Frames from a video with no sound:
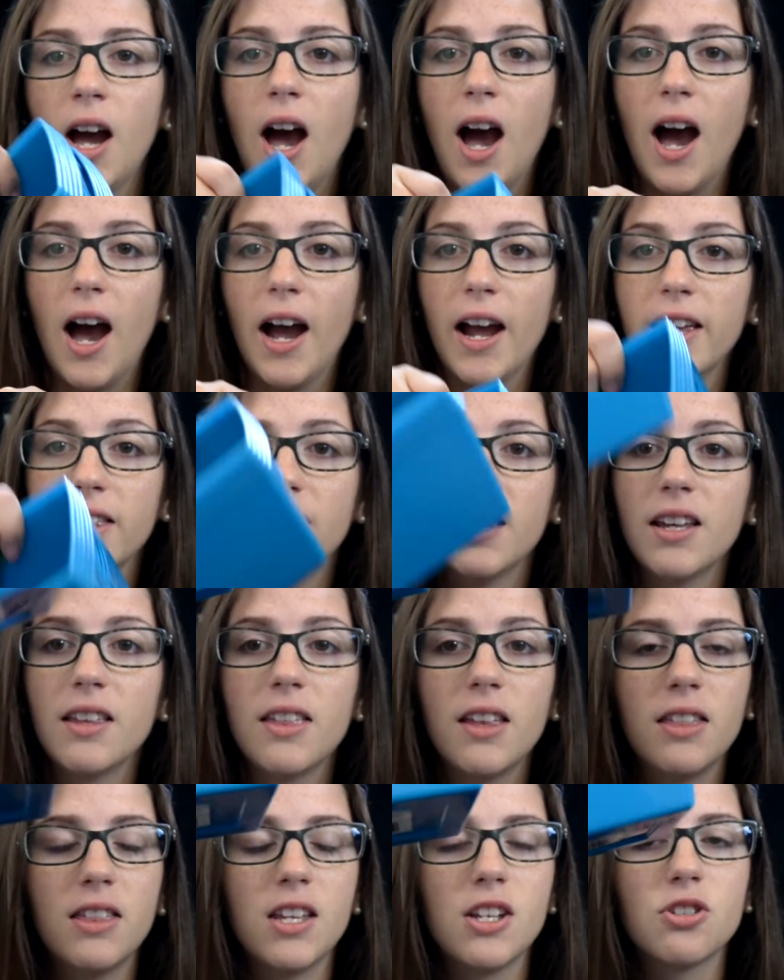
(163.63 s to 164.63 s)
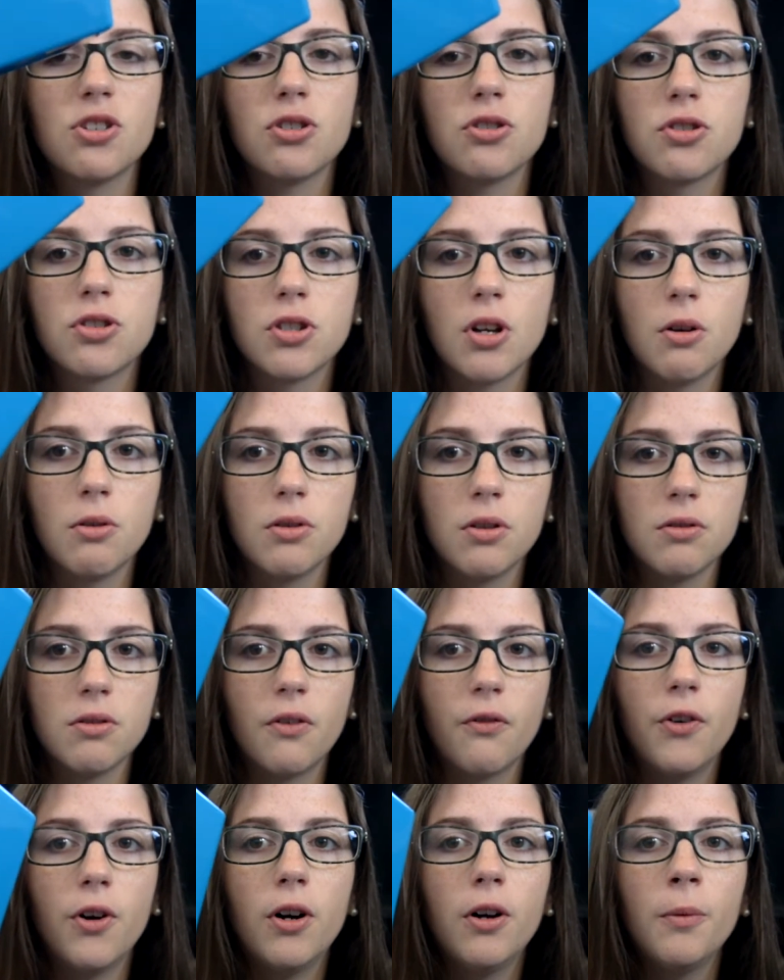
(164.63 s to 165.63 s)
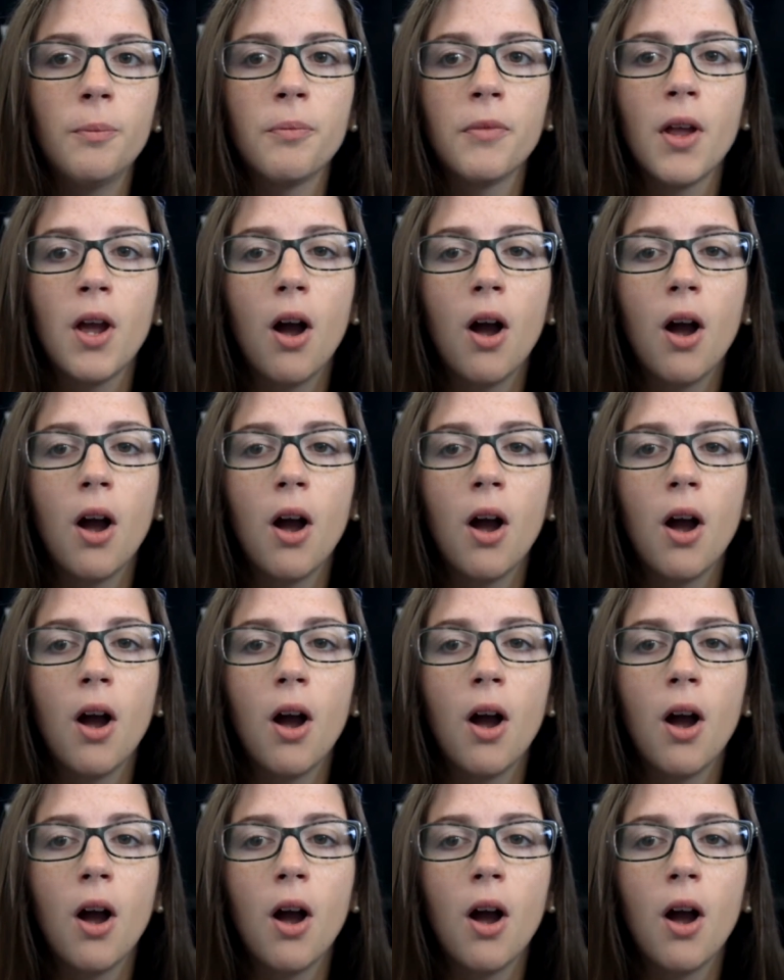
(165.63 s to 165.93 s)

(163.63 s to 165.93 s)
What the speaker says: I think that these are so useful.